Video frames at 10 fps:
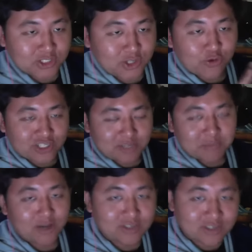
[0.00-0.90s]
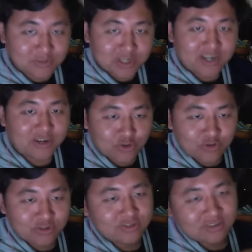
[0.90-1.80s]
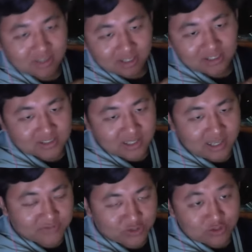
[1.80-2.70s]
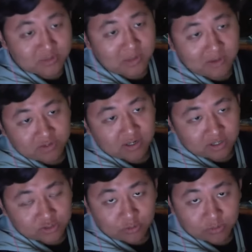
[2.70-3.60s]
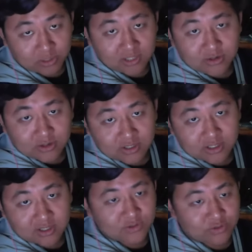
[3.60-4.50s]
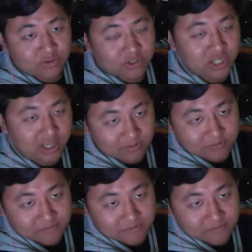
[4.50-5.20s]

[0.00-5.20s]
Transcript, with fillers: curious about this but are you going to delete this live stream after it is complete or are you going to leave it on your channel